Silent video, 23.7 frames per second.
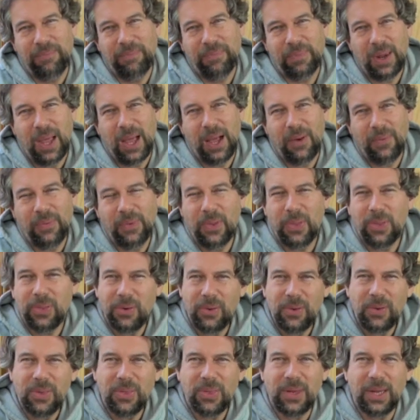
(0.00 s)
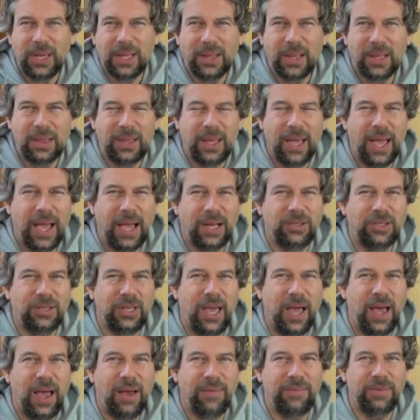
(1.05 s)
Now, the third thing that they actually
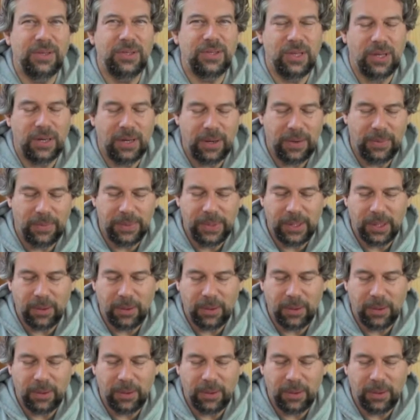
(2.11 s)
have as their,